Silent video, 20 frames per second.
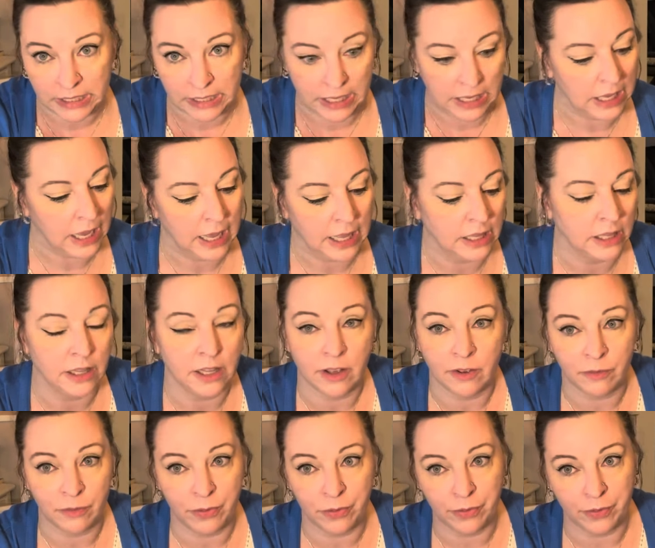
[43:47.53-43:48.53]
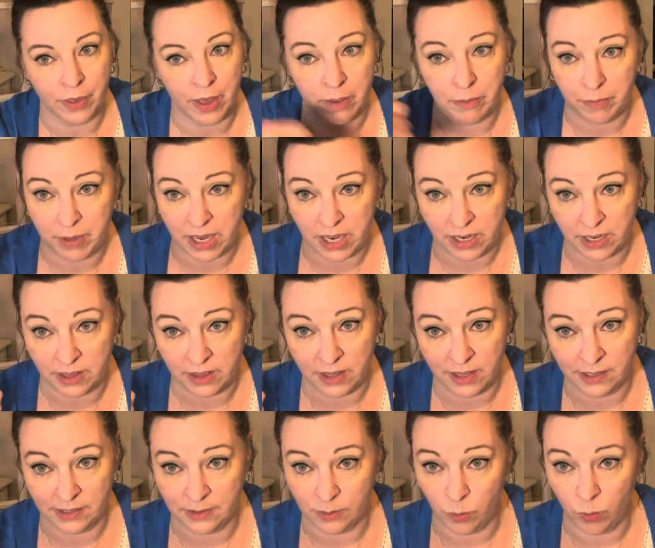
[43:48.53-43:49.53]
Like I love, I painted
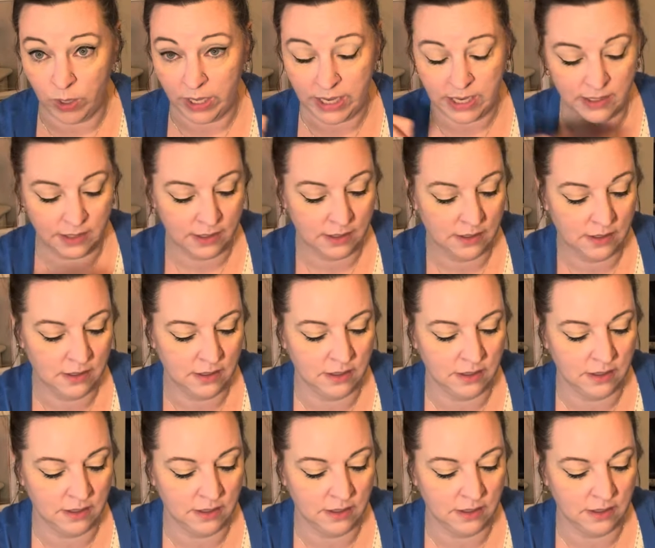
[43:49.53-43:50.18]
this white.